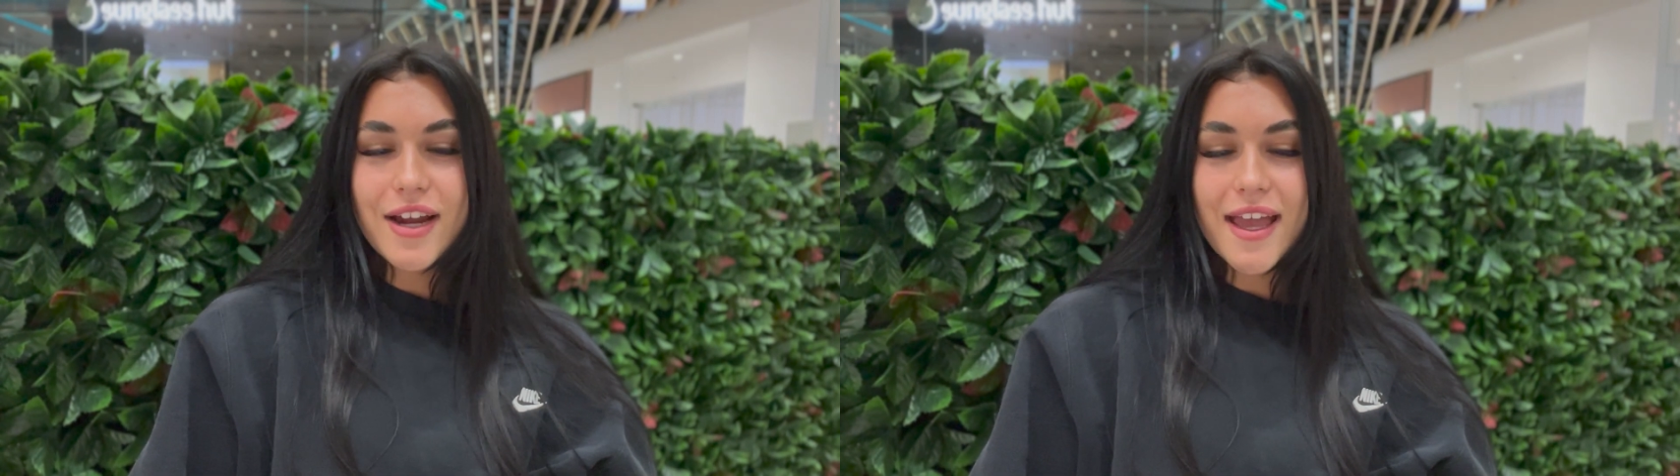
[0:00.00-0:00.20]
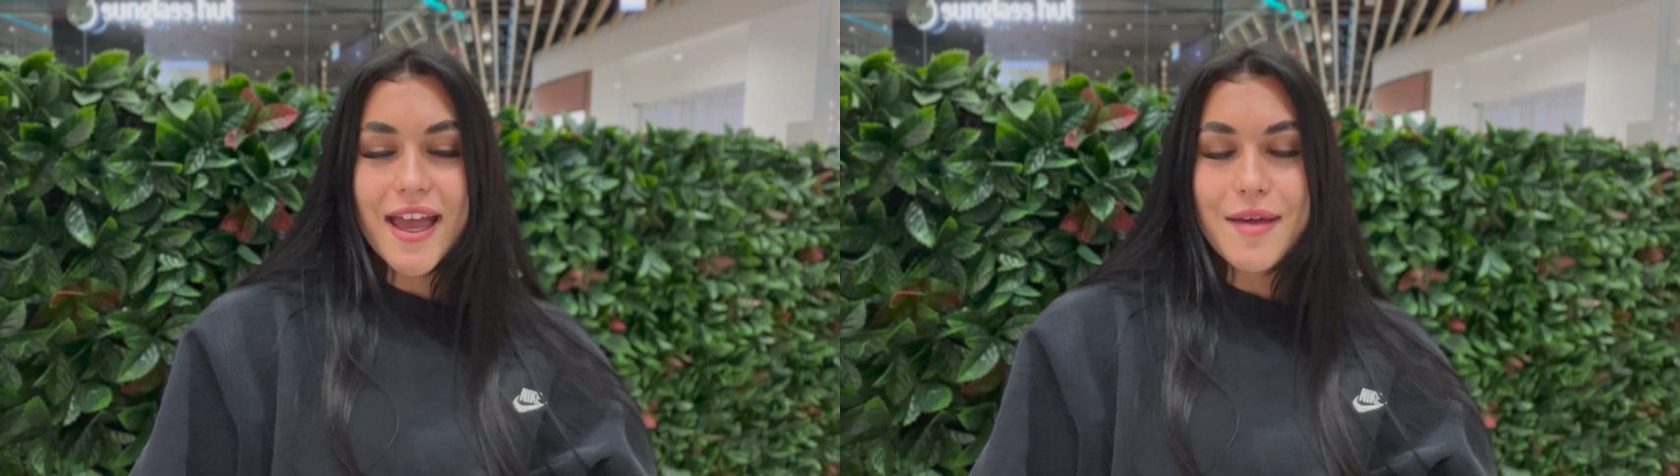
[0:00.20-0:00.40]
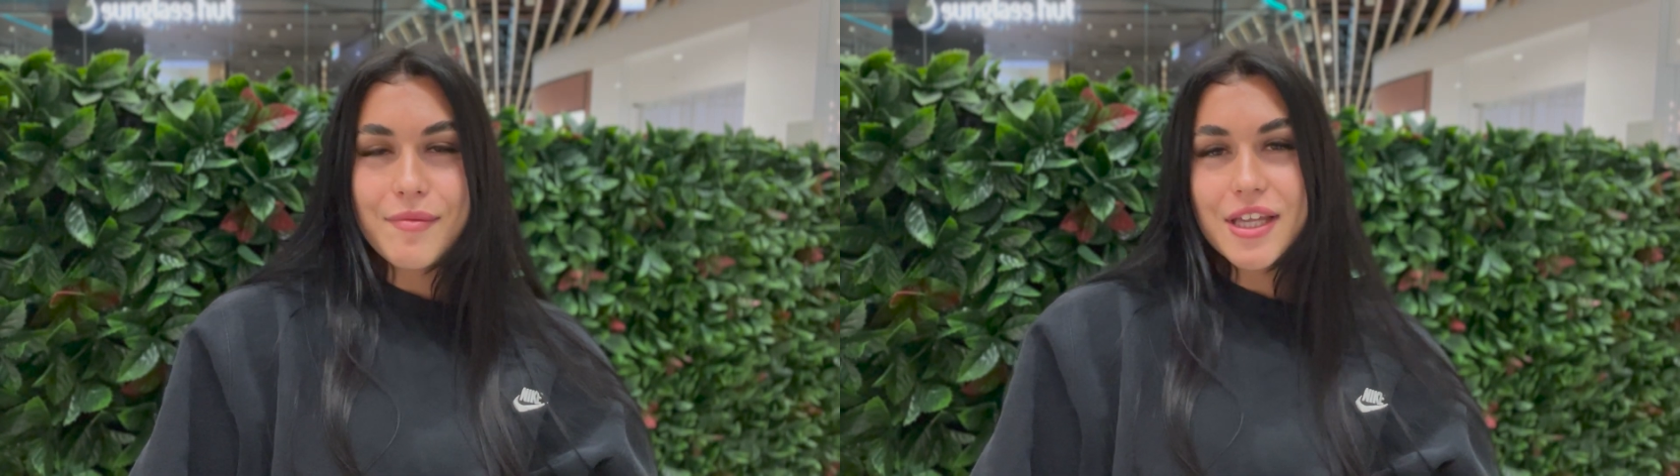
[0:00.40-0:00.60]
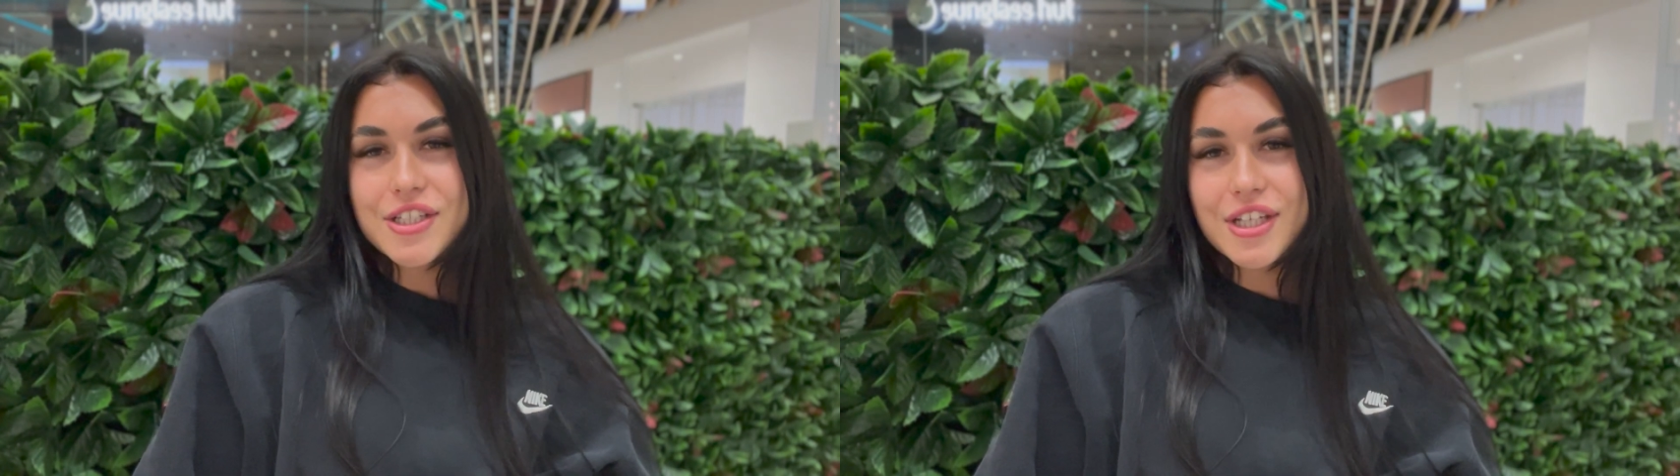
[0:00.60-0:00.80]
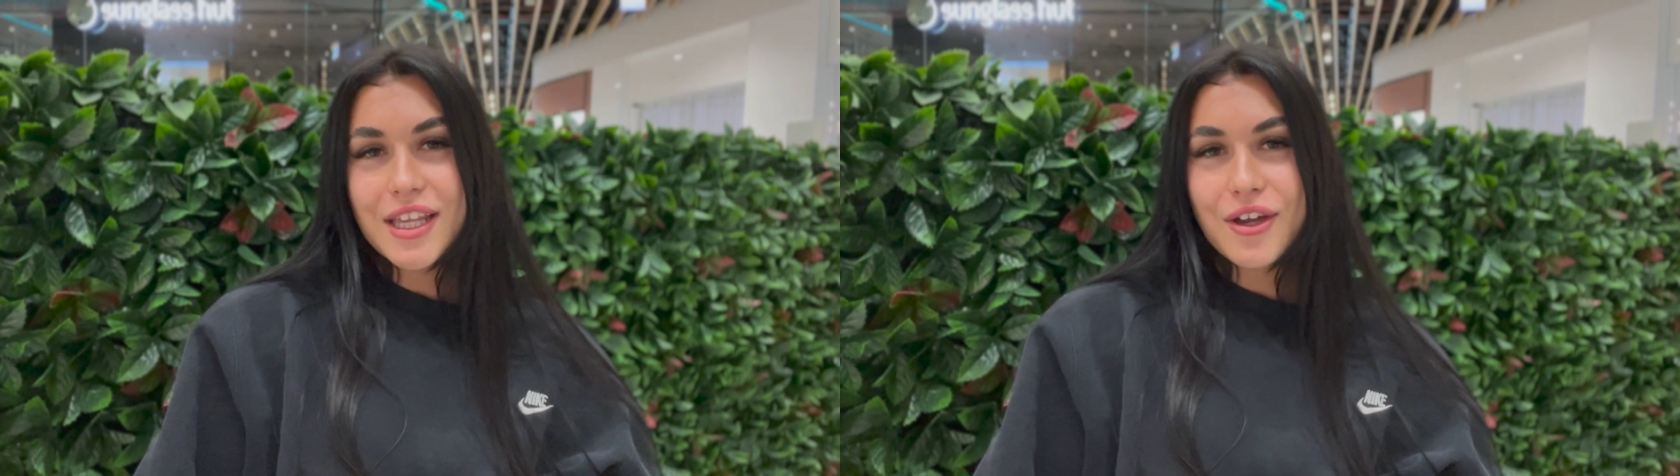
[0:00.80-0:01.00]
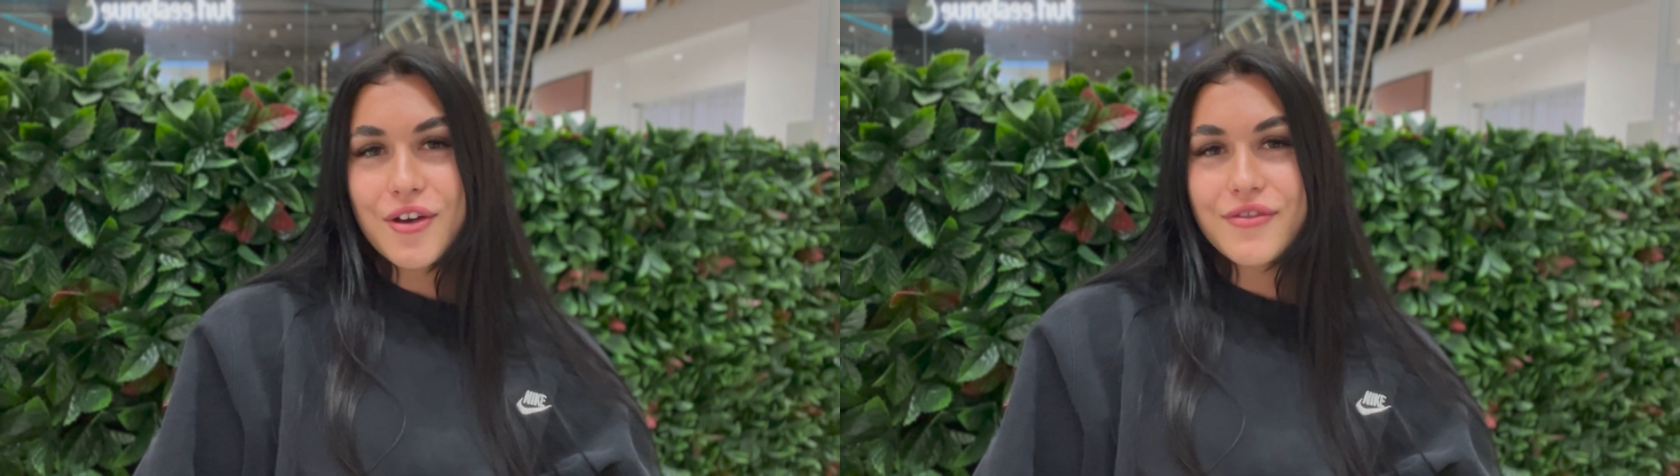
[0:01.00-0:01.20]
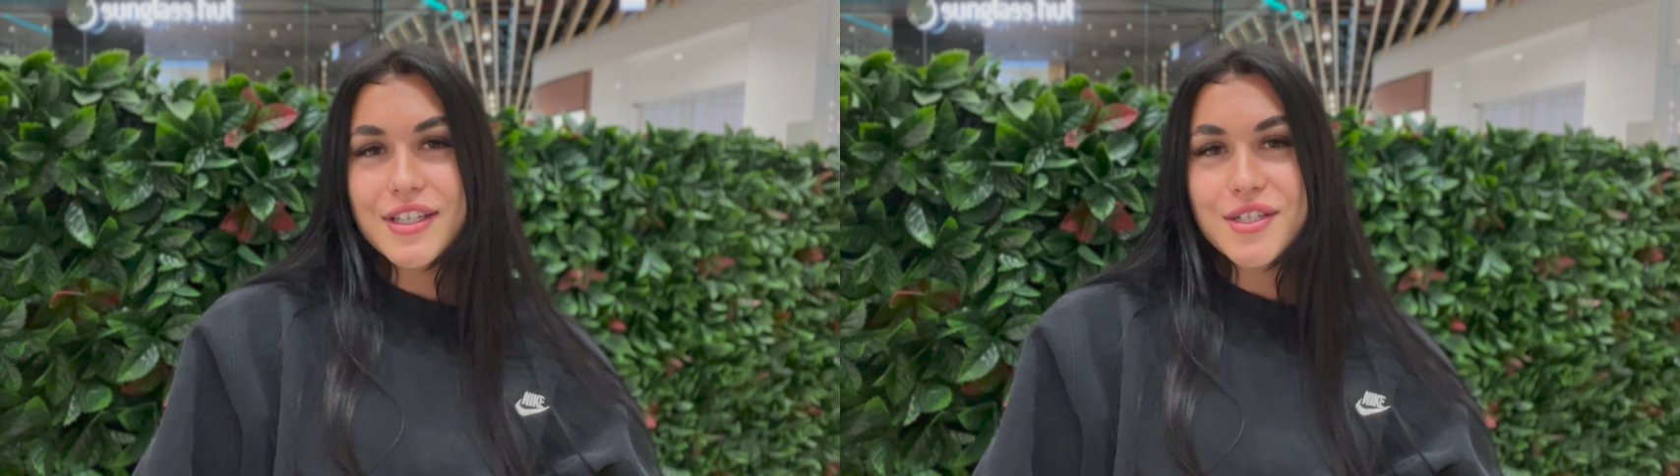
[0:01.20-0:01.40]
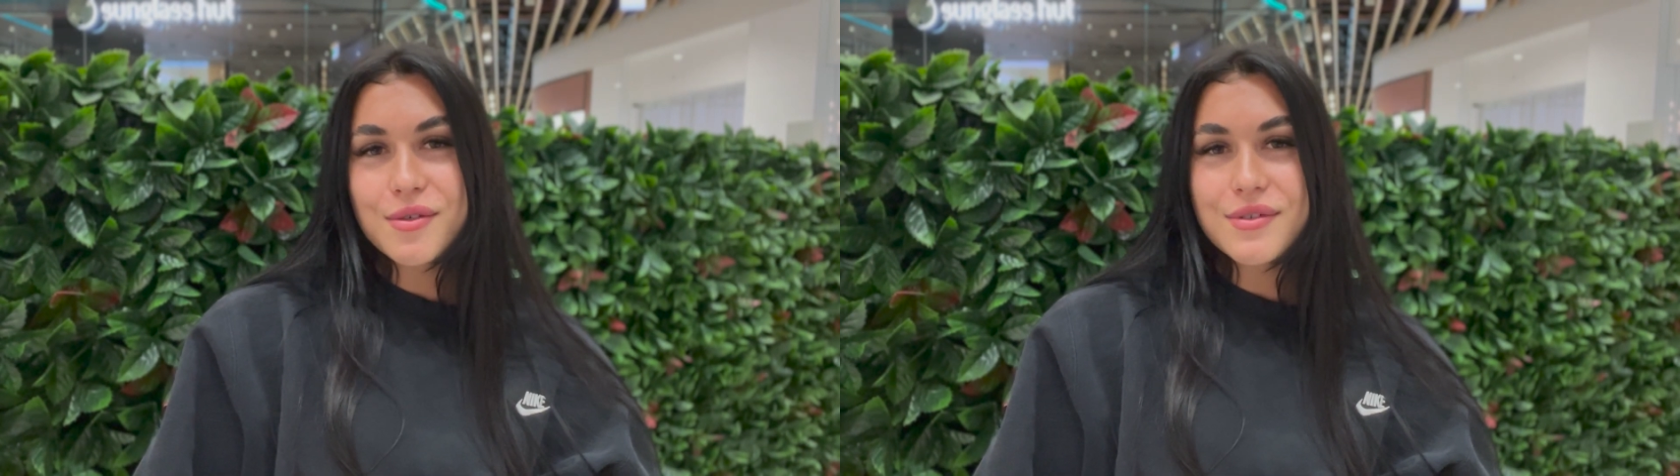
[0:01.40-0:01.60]
I am jetting over
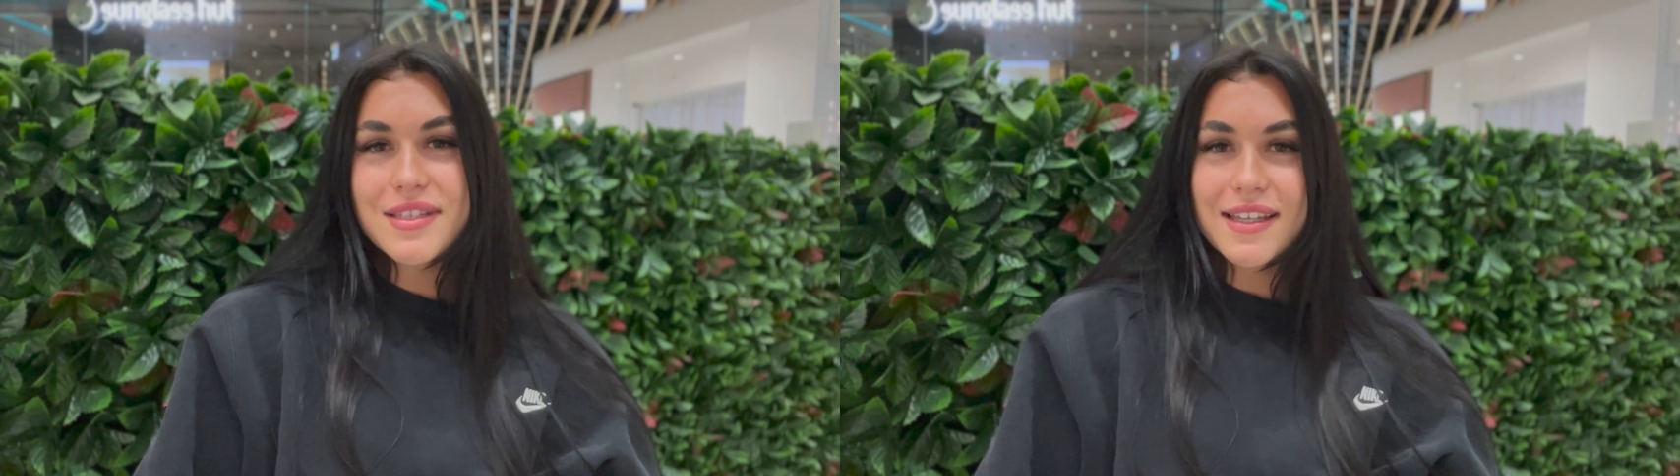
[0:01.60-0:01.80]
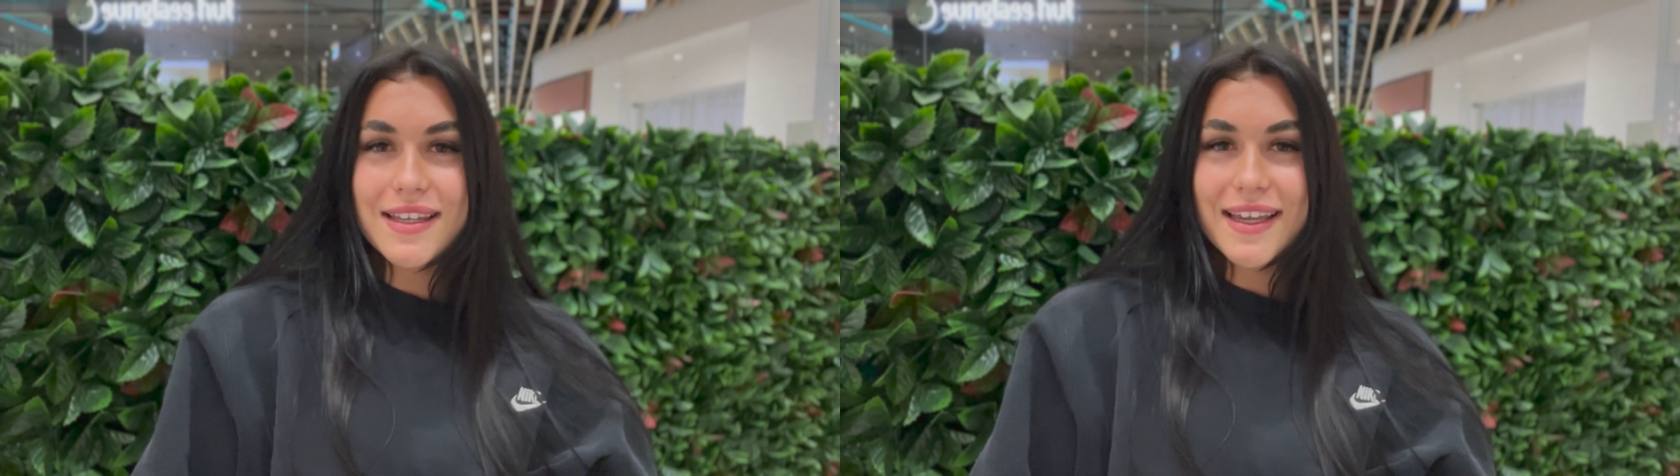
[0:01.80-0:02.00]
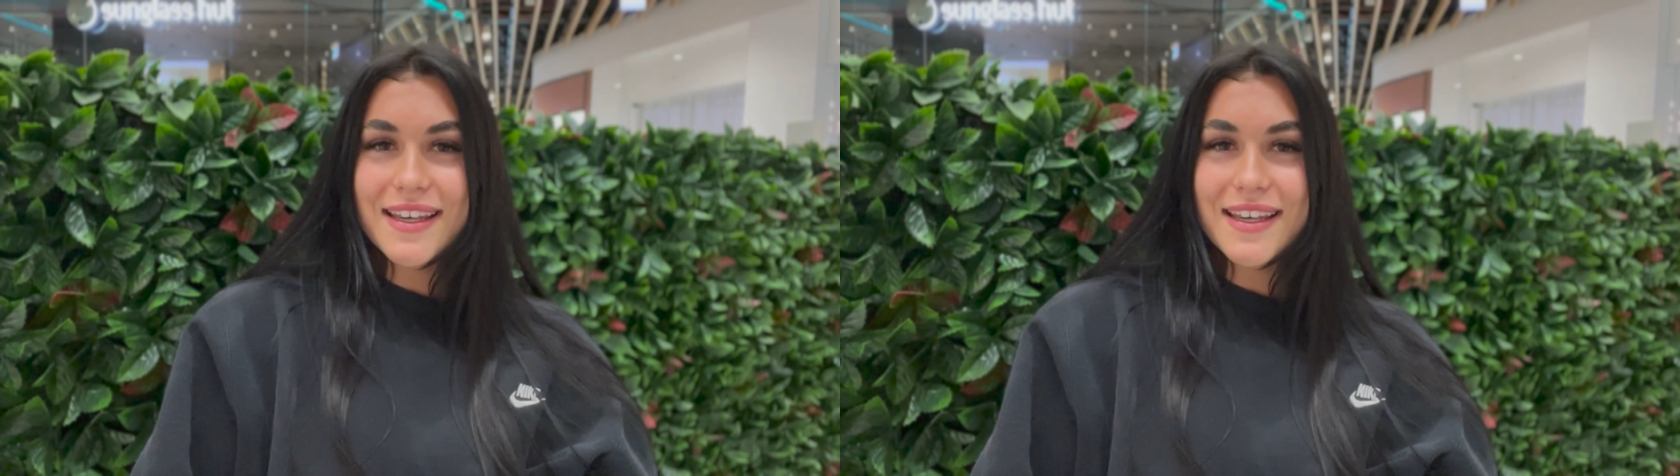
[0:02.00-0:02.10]
to Sydney